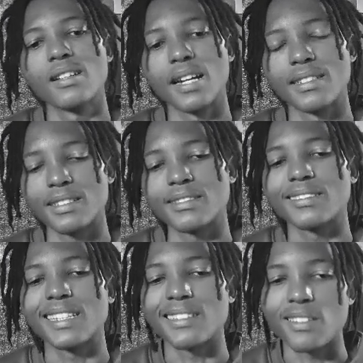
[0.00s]
until
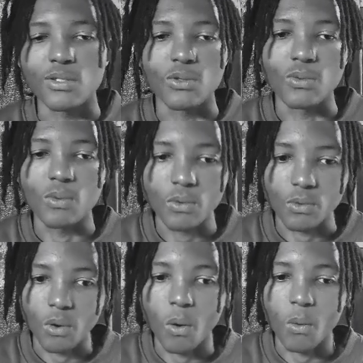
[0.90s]
there's a new
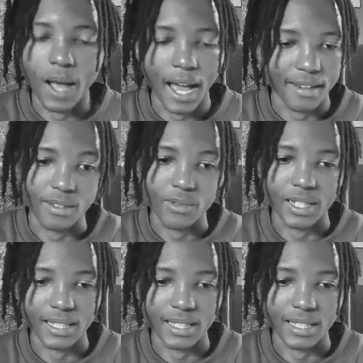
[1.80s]
row added, right?